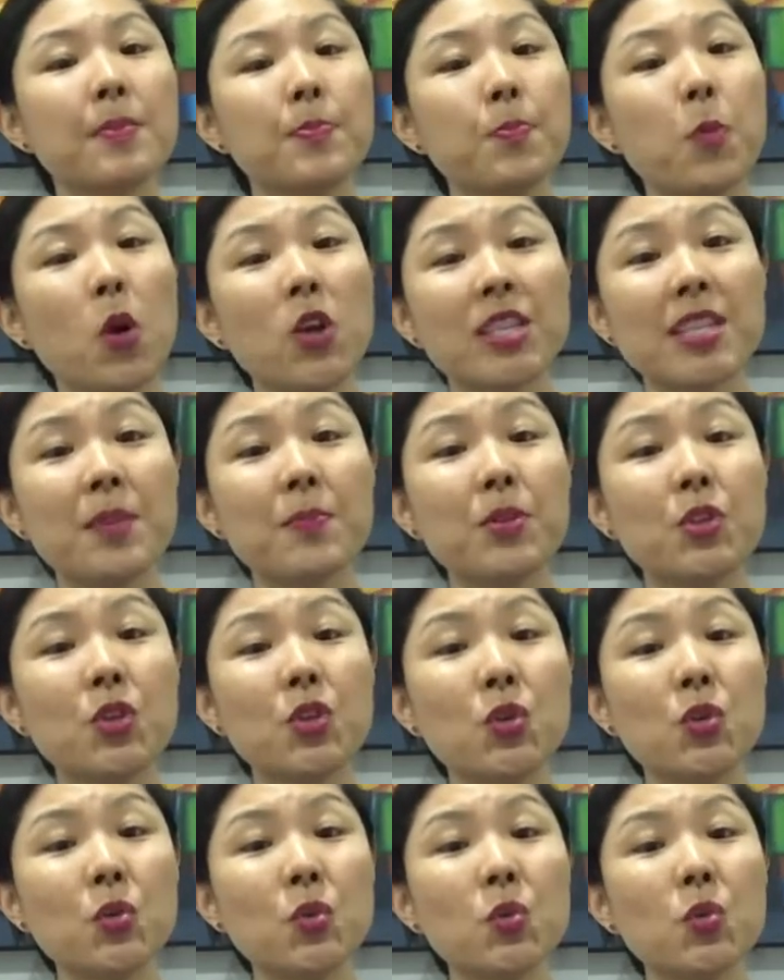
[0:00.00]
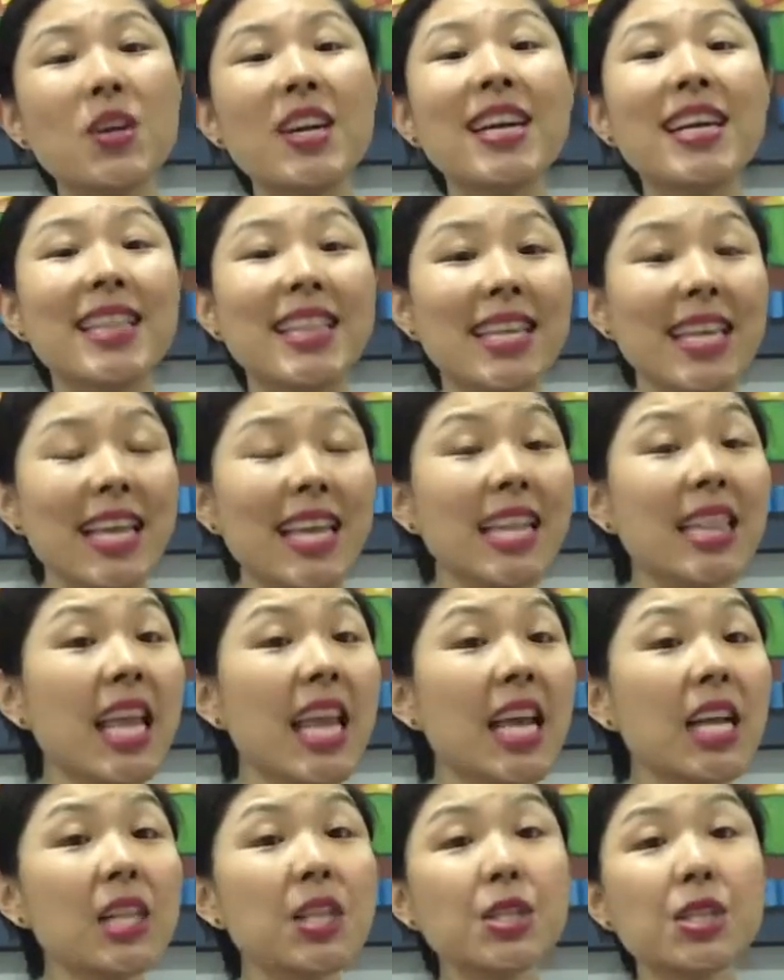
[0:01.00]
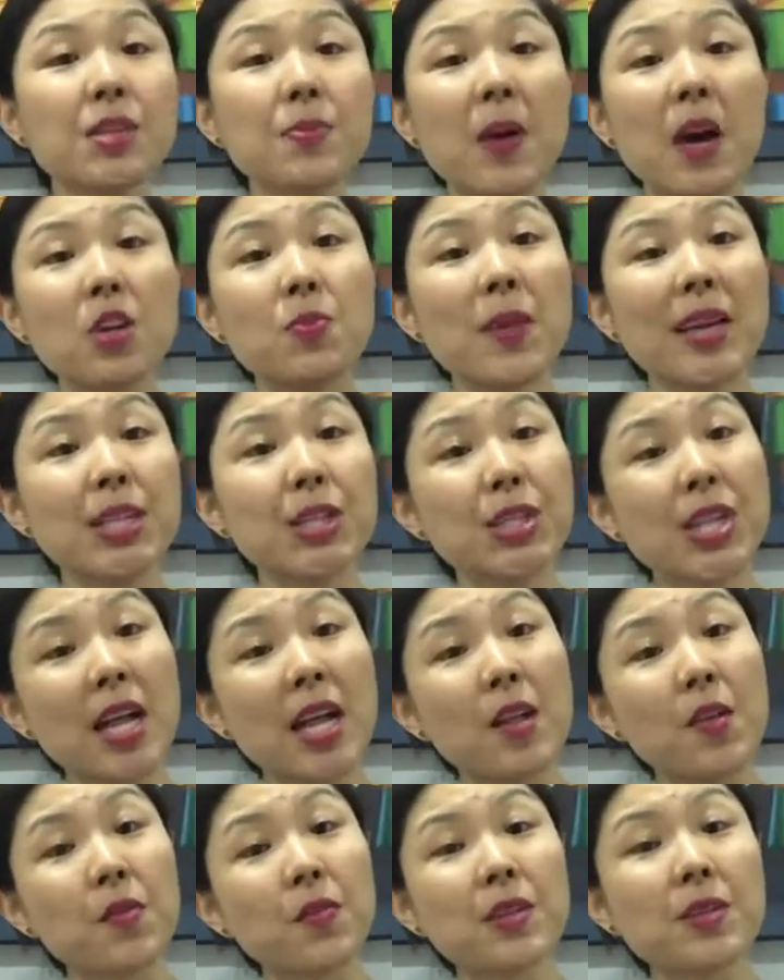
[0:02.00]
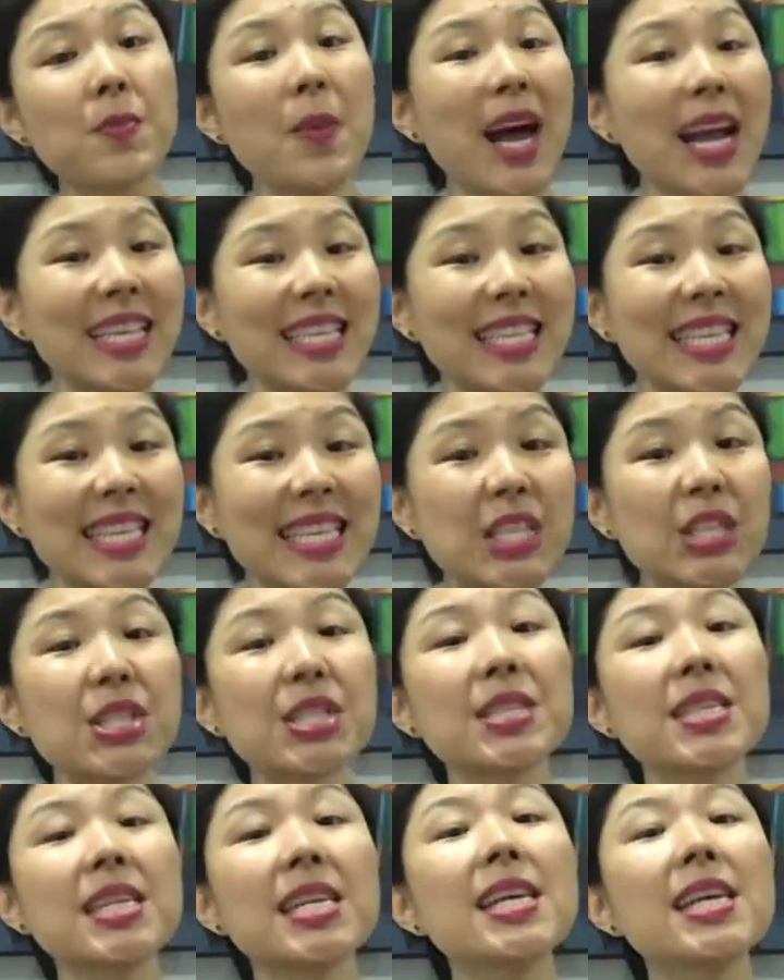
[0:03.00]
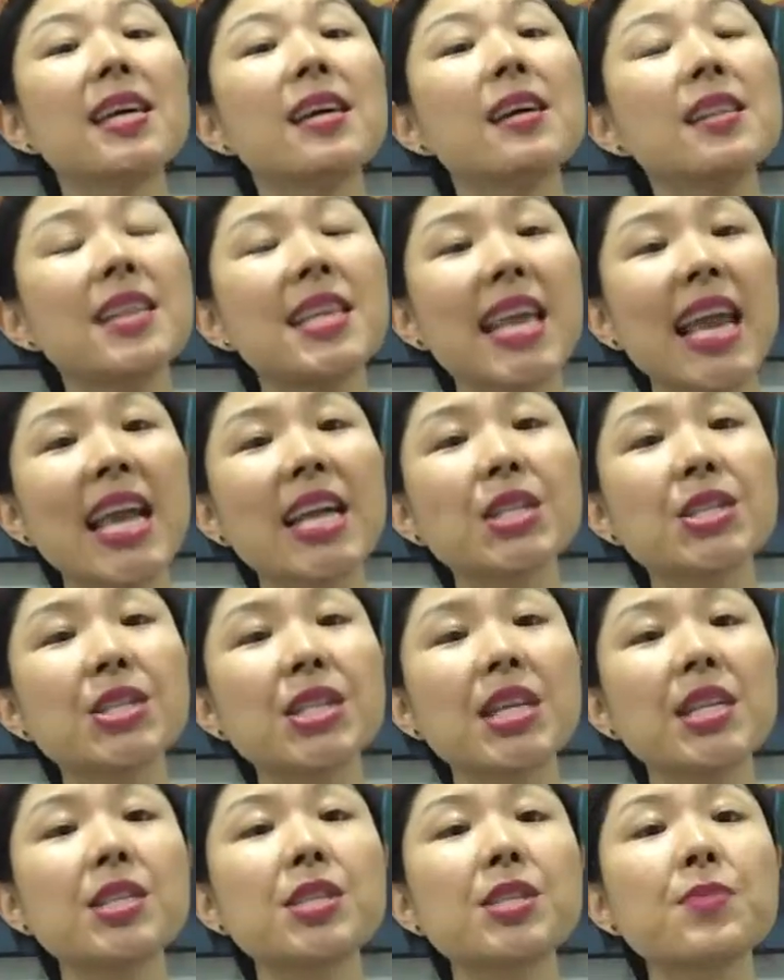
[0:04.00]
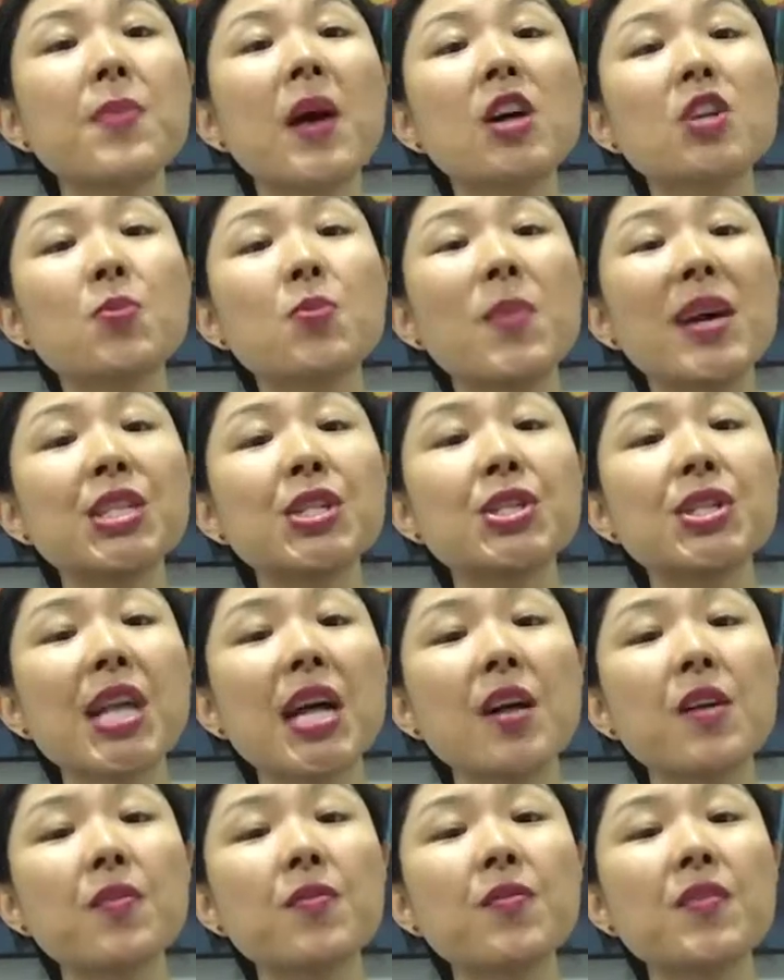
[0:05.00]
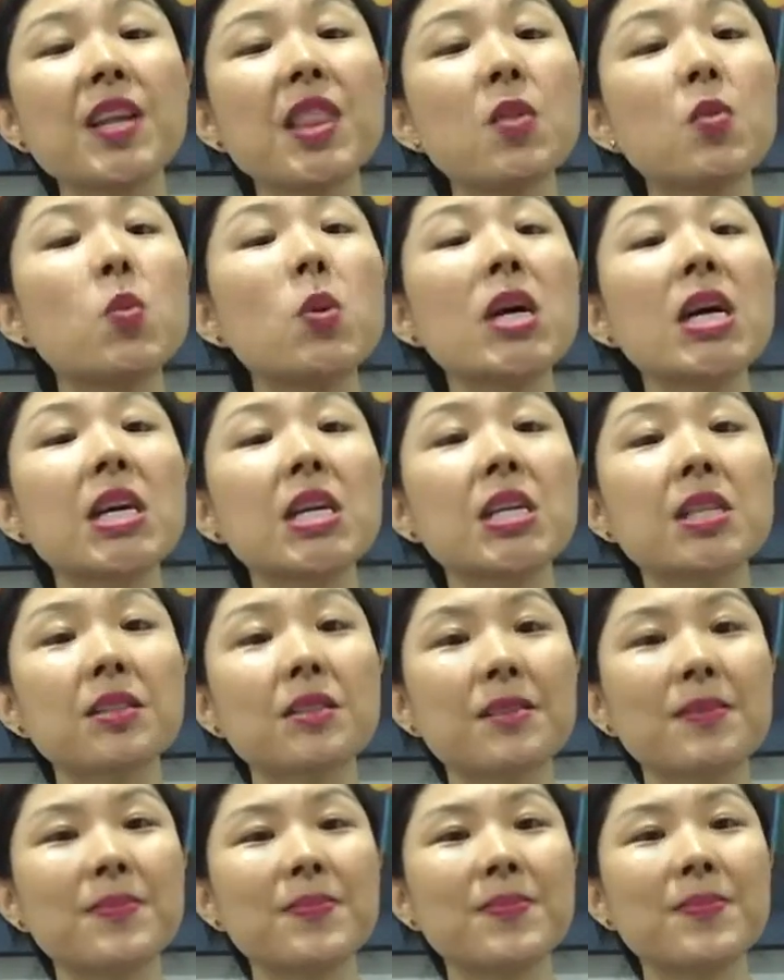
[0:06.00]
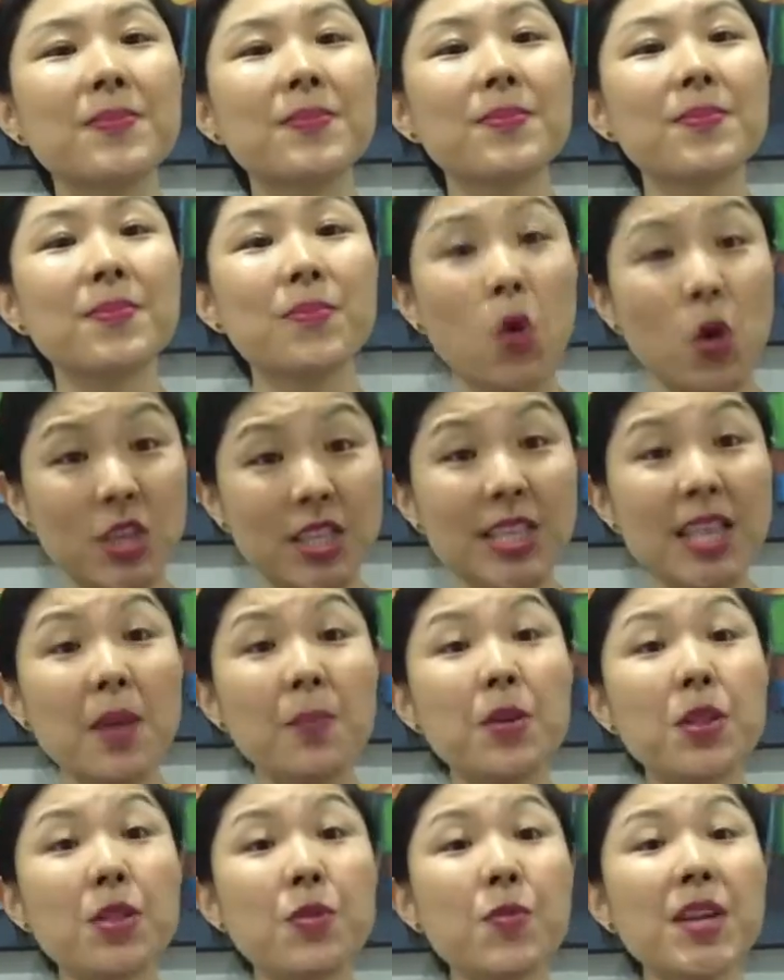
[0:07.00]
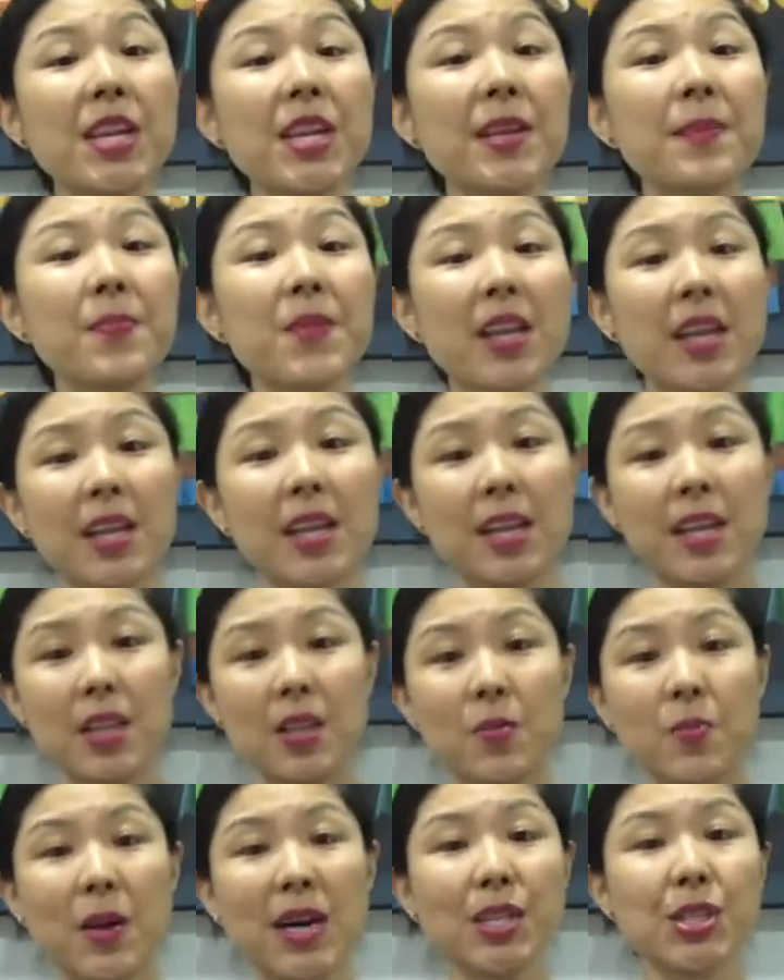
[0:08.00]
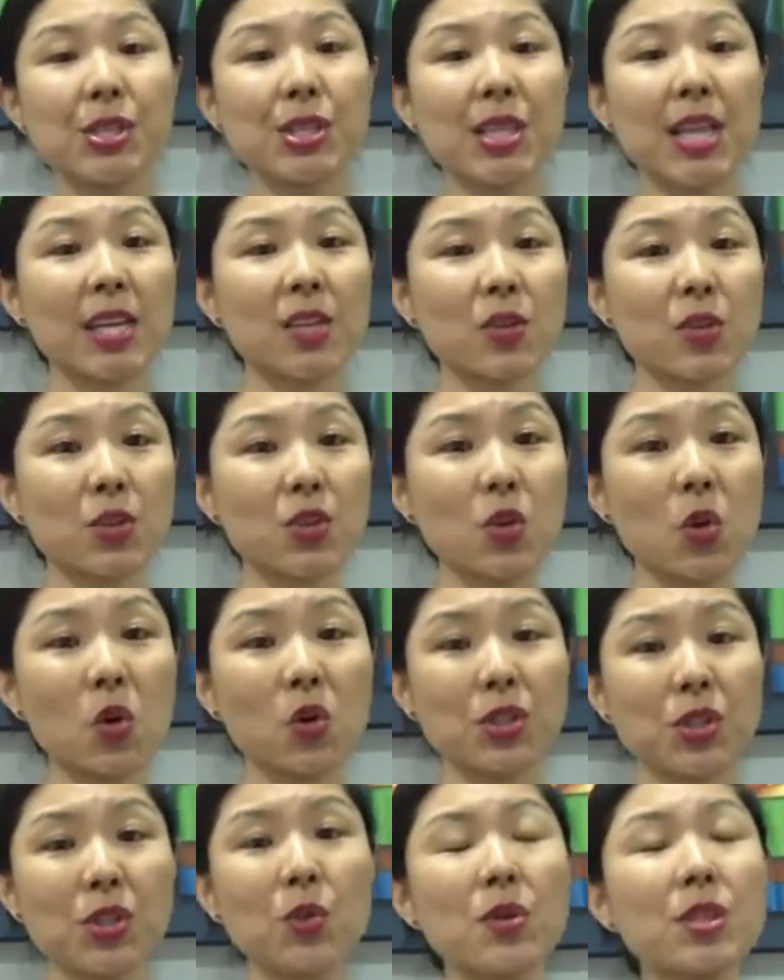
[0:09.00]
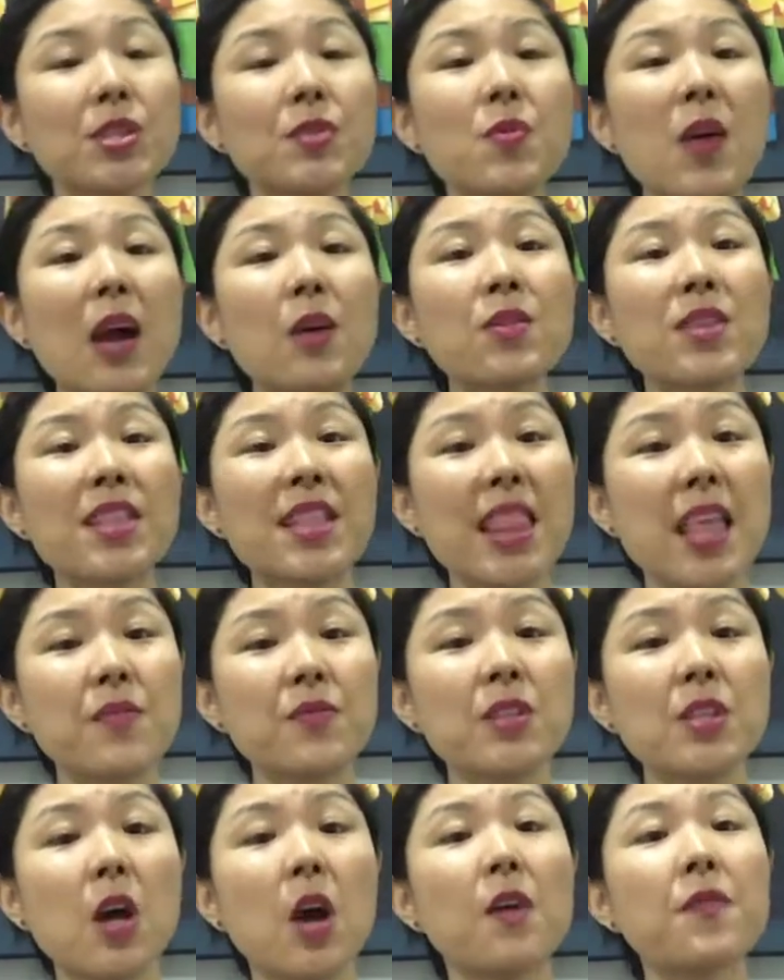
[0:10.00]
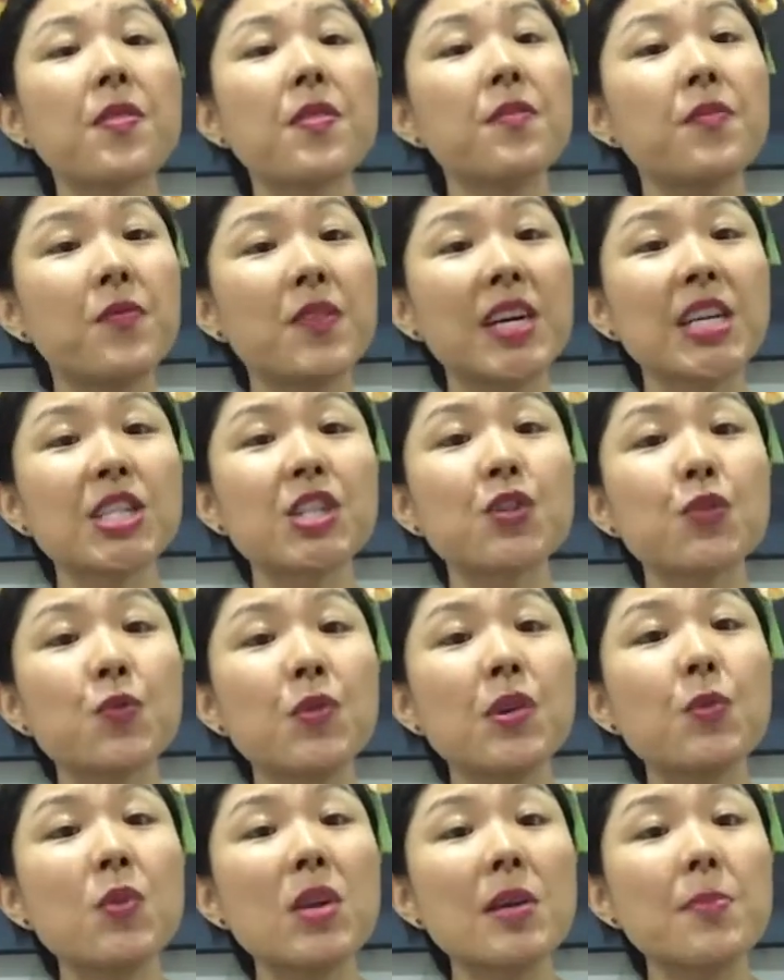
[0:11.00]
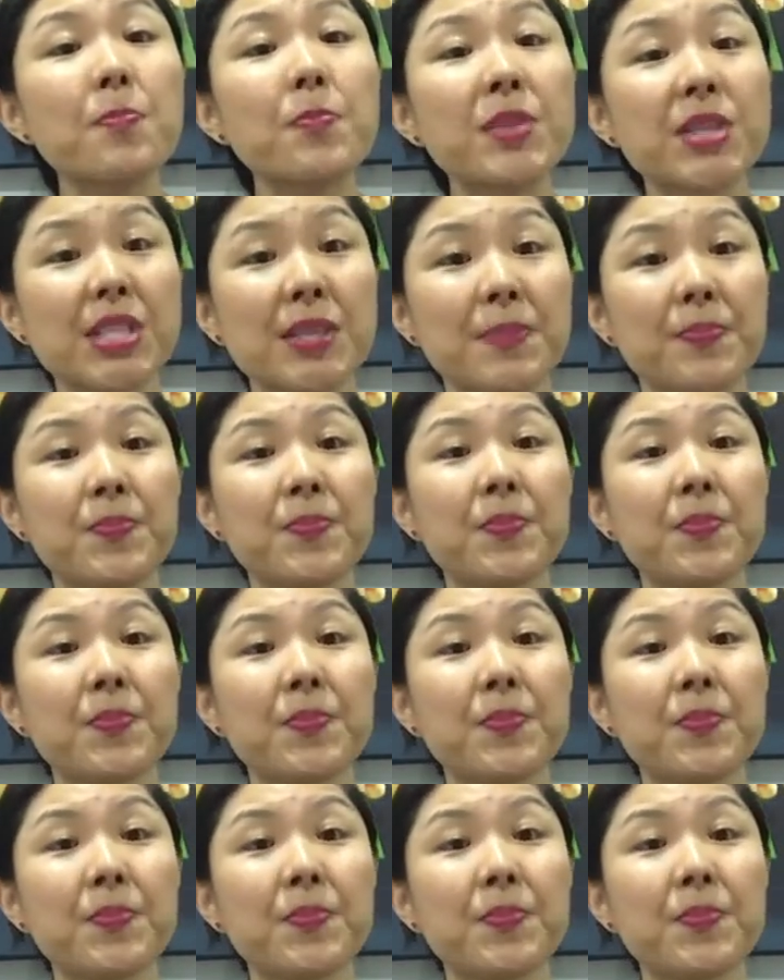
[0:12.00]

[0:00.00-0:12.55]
Point number 2. The inhale is about myself and my needs. The exhale is about myself in the world. Point number 3. The bustline on the torso is around the level of the first 3 ribs.